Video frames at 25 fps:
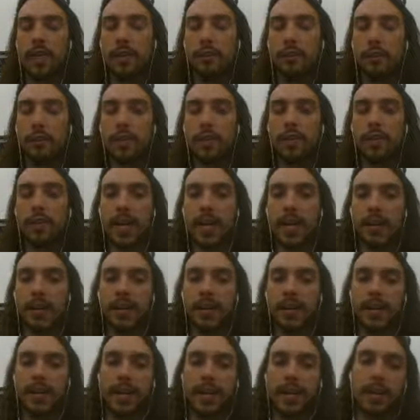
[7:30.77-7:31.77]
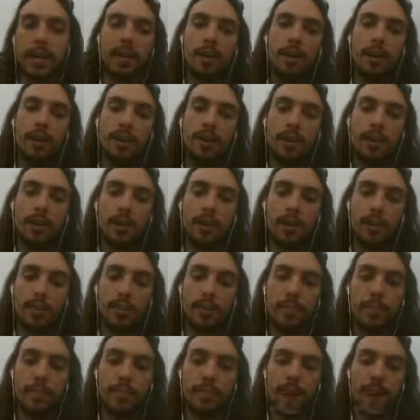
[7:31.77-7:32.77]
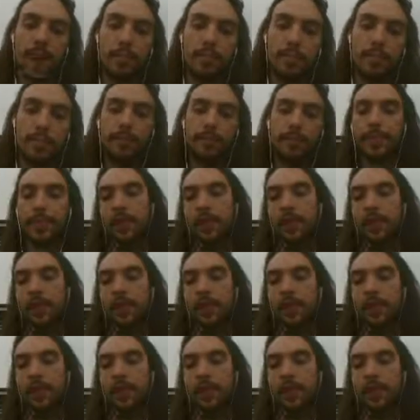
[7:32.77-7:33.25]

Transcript: more dense as they get colder and move down.